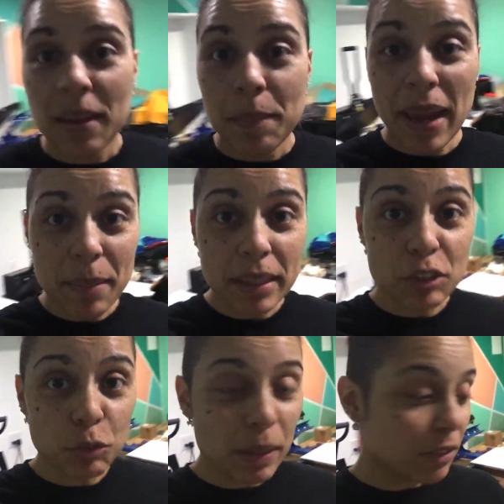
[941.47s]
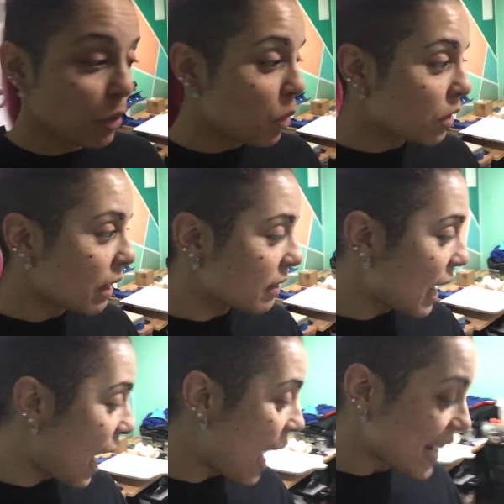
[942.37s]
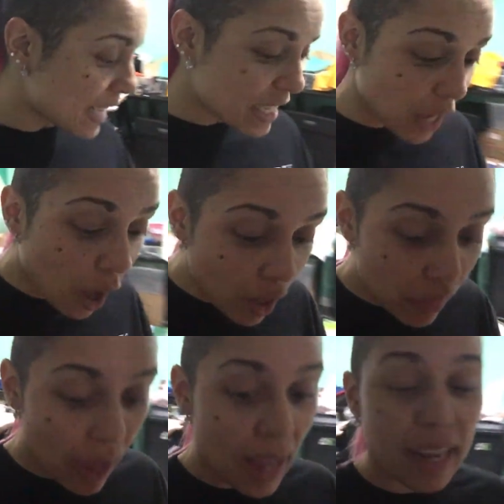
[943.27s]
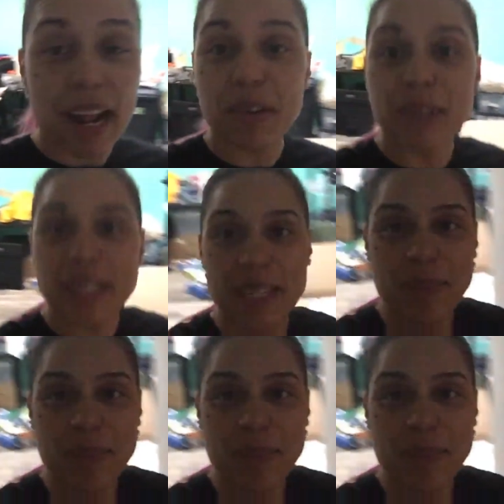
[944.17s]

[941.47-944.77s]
Pamela just placed an order last night. I saw that and I really